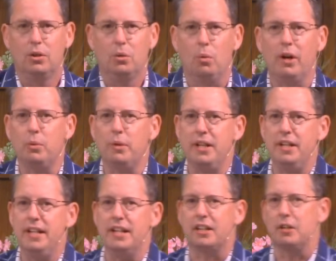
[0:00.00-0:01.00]
Why do we
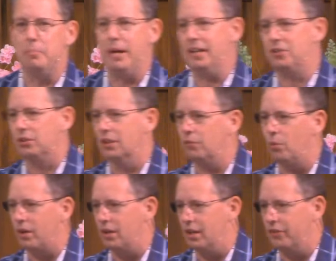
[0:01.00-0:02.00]
need a command to love
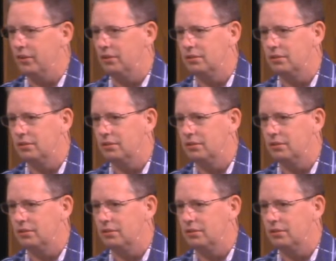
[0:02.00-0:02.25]
one another?